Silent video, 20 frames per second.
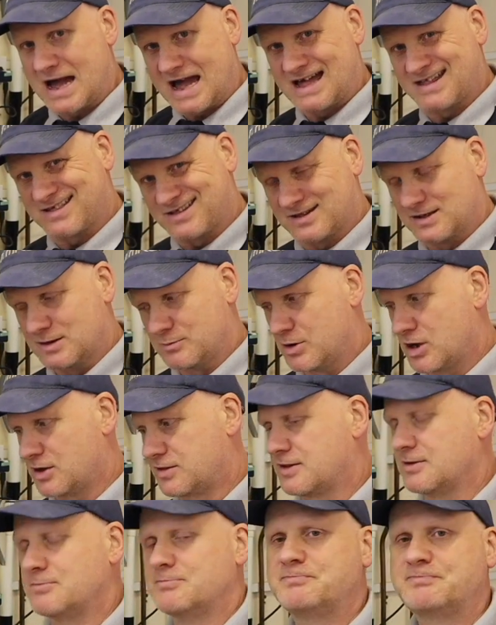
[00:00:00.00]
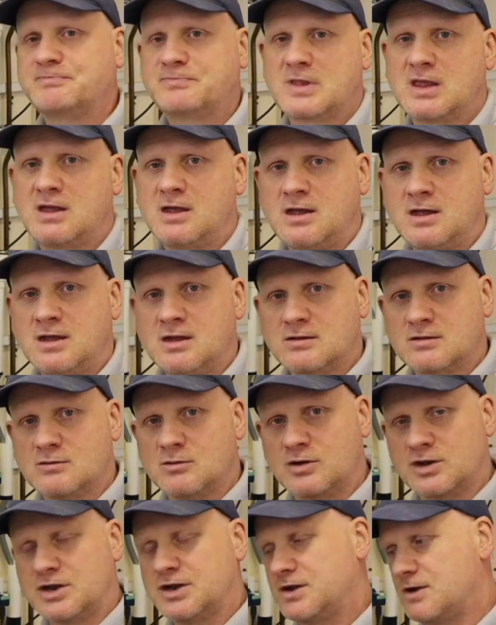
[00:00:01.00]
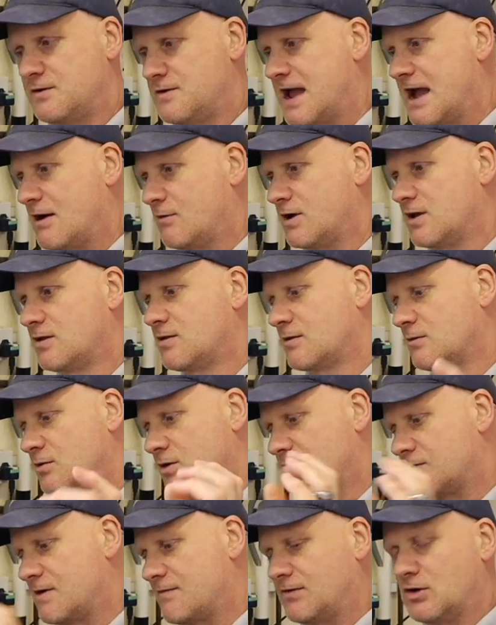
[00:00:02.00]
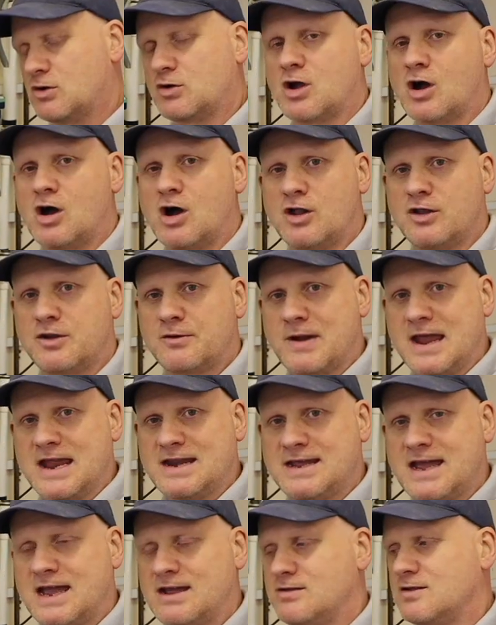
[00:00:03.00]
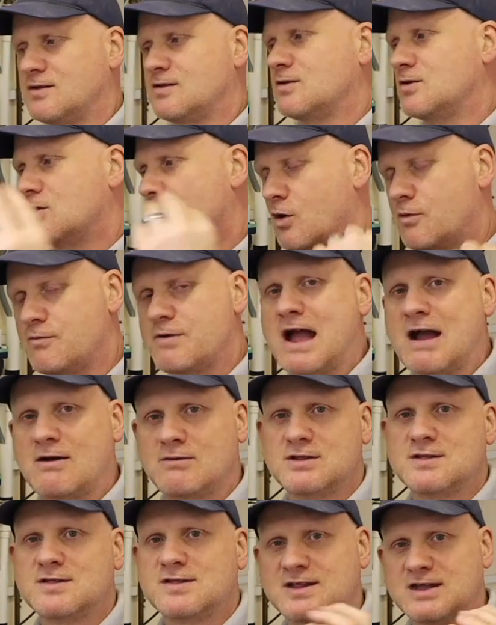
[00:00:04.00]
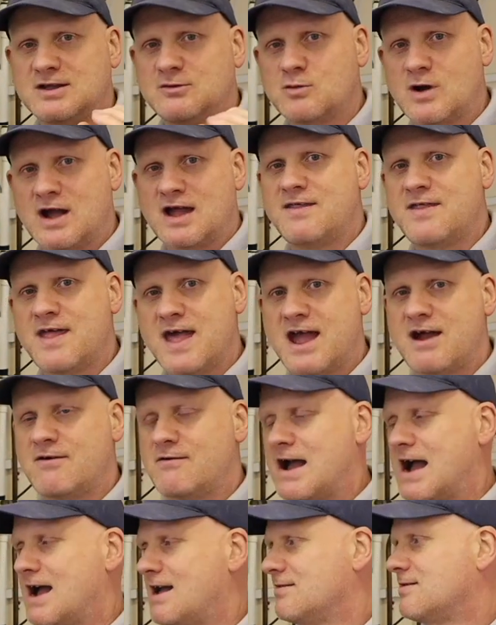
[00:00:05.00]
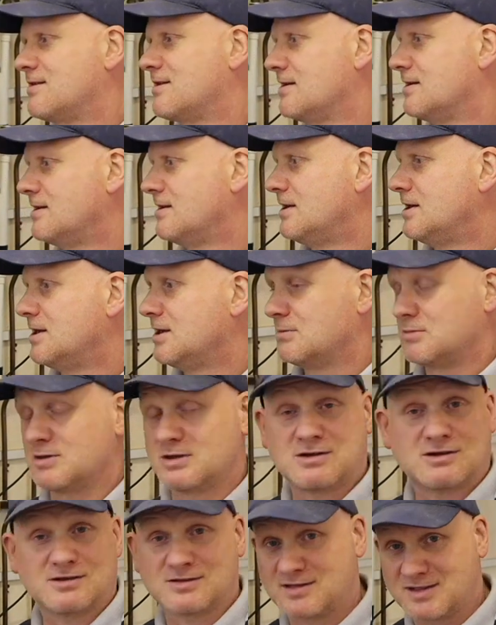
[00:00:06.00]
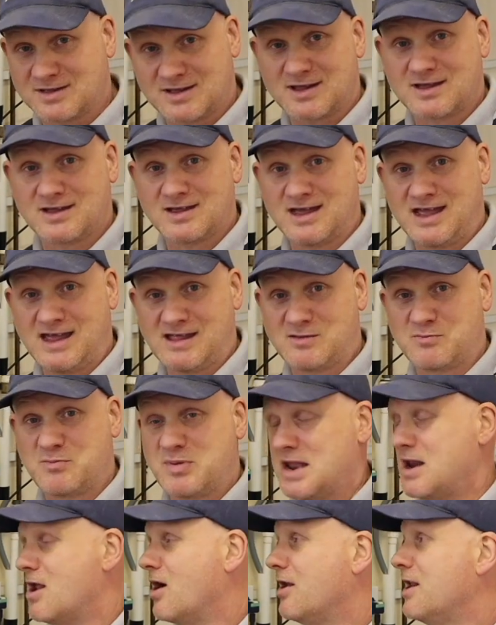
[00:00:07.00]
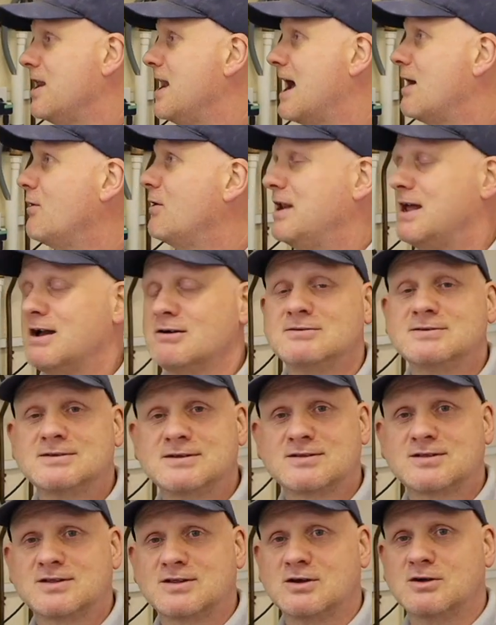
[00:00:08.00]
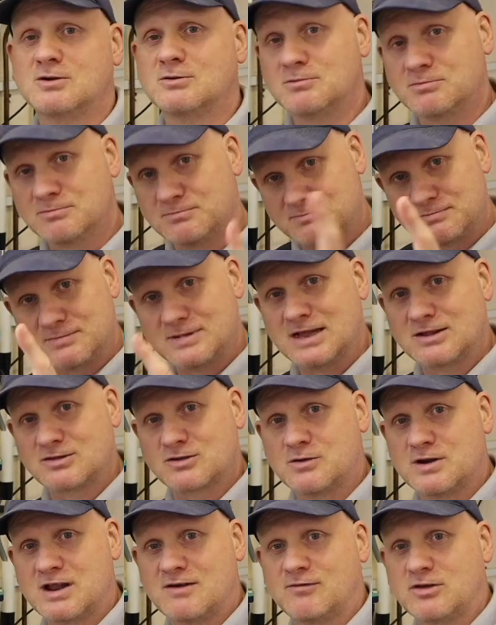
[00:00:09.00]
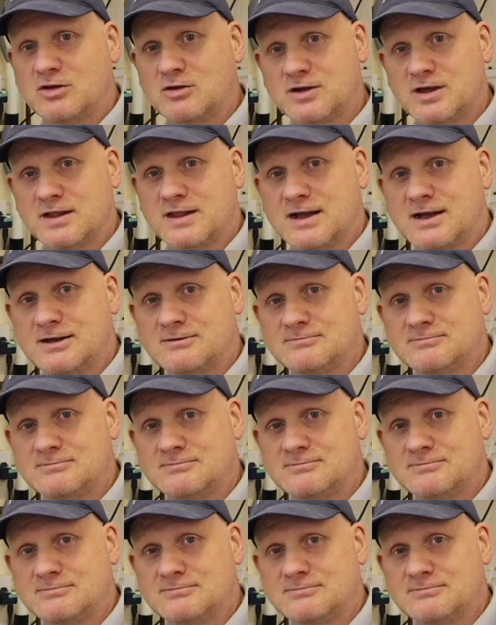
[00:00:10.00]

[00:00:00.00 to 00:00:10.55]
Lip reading: bars at the bottom. So what we're going to do now is I'm going to have a look at all the radiators and go around and see where they're at, because it's been on an hour now. So let's go and have a look at